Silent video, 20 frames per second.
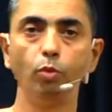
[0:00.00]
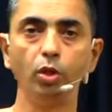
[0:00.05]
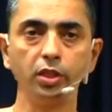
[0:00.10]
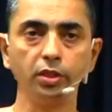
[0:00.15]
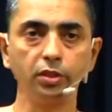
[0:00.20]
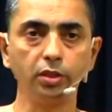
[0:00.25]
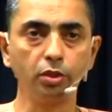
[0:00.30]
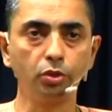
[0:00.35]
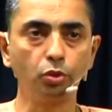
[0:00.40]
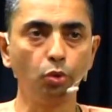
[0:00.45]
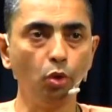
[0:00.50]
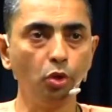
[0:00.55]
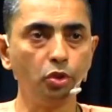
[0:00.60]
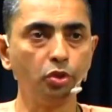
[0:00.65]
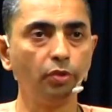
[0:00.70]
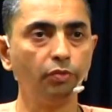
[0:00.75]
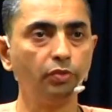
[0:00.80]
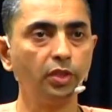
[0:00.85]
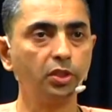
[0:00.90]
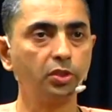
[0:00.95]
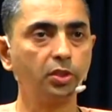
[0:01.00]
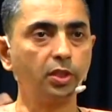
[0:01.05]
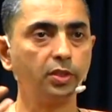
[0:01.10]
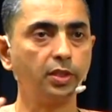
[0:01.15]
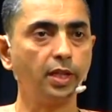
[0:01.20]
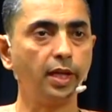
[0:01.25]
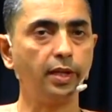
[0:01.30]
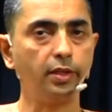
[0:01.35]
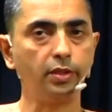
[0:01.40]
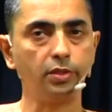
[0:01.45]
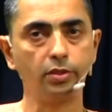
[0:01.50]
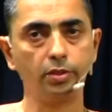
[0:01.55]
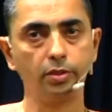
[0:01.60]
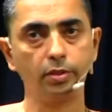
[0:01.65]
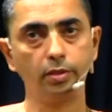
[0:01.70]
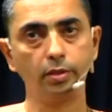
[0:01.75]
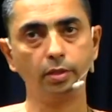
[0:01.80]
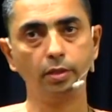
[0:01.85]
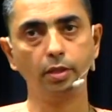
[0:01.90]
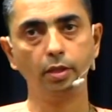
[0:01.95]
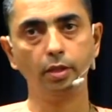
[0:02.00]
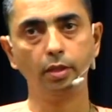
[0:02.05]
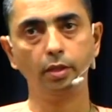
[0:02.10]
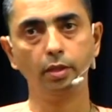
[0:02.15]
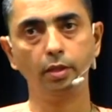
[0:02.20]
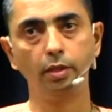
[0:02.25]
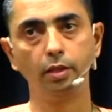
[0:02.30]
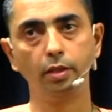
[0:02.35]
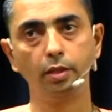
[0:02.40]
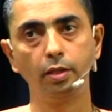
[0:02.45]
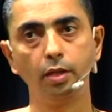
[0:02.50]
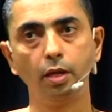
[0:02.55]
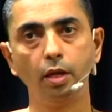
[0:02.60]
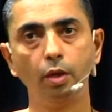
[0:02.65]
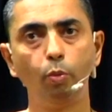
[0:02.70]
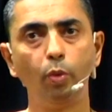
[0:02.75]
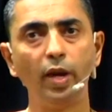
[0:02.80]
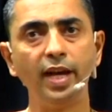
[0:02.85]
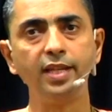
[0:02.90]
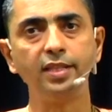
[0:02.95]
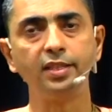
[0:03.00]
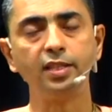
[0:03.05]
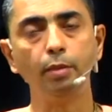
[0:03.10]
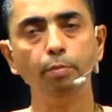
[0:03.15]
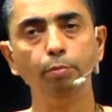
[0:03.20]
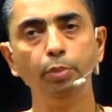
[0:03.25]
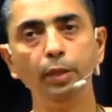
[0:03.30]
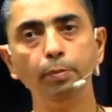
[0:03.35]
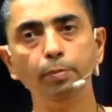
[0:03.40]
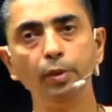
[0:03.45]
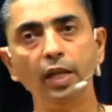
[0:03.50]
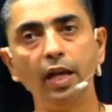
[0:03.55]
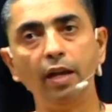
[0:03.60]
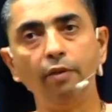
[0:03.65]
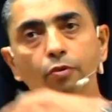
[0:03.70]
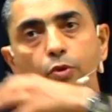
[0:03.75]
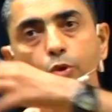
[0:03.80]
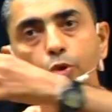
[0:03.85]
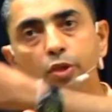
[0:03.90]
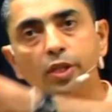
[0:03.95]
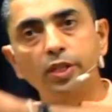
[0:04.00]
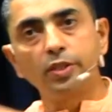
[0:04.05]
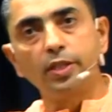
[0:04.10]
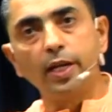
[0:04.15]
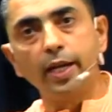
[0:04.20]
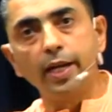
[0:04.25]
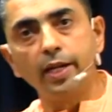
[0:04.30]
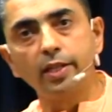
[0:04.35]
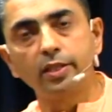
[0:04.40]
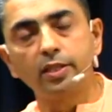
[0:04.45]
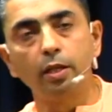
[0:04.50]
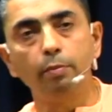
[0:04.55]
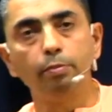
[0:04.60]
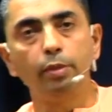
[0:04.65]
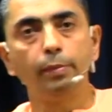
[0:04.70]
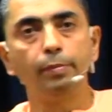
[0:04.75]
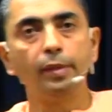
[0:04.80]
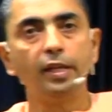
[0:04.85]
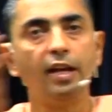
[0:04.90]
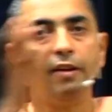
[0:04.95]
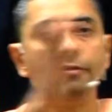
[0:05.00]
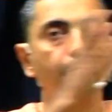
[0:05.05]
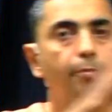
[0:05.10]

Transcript: What is the source of these desires? Why some people have good desire, some people